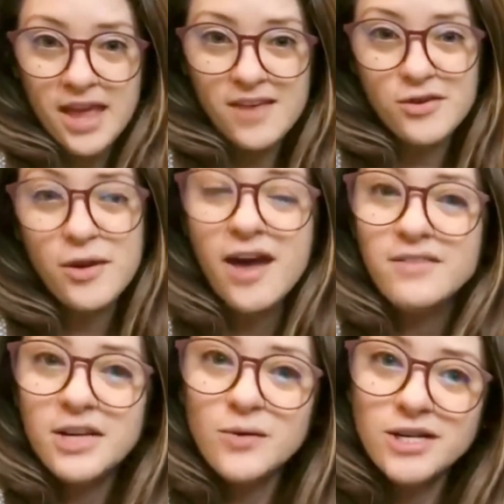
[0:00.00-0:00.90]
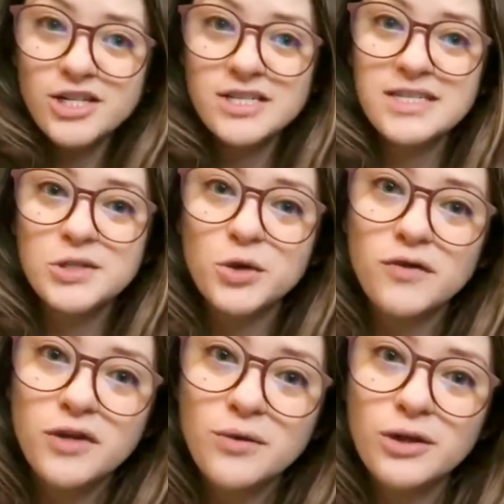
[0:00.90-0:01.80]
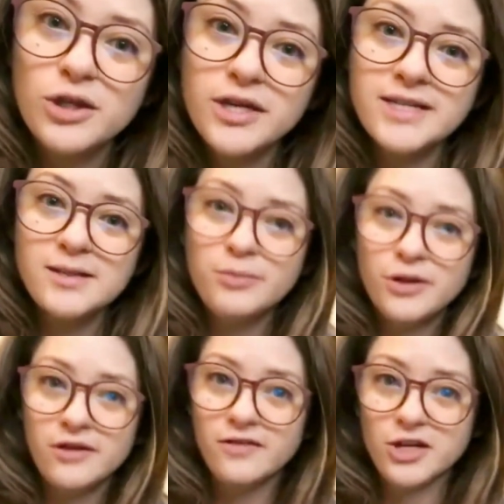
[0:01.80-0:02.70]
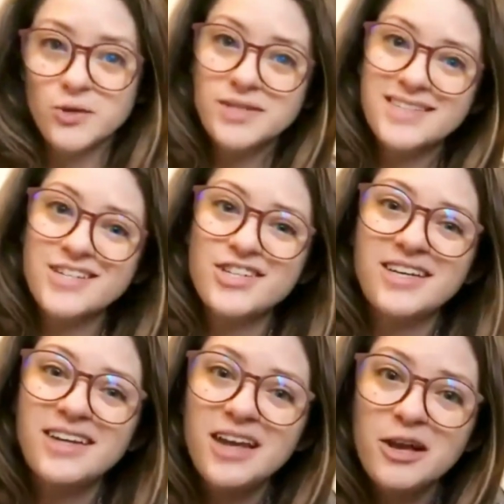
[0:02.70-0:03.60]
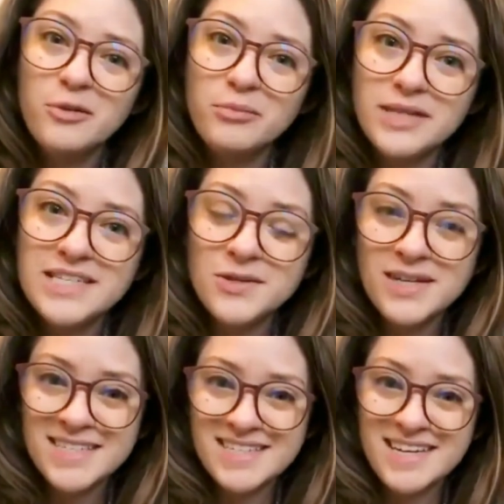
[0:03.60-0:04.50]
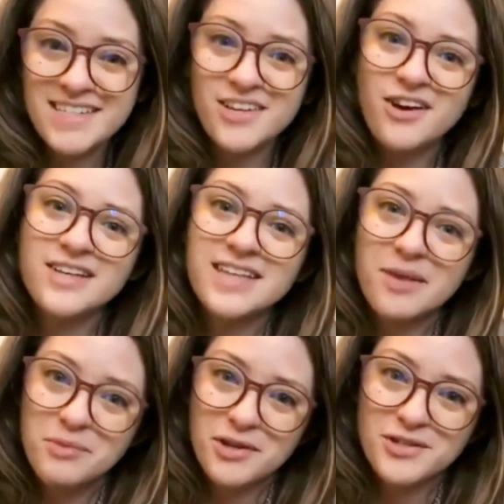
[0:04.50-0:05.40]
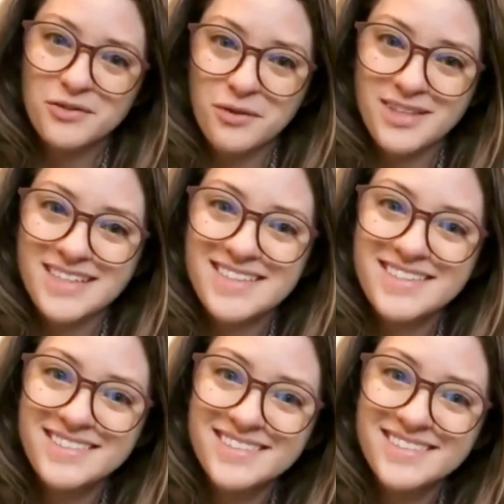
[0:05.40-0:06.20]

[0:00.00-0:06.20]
If you have any questions or if you are looking to book a virtual session, please don't hesitate to contact Pillars of Wellness.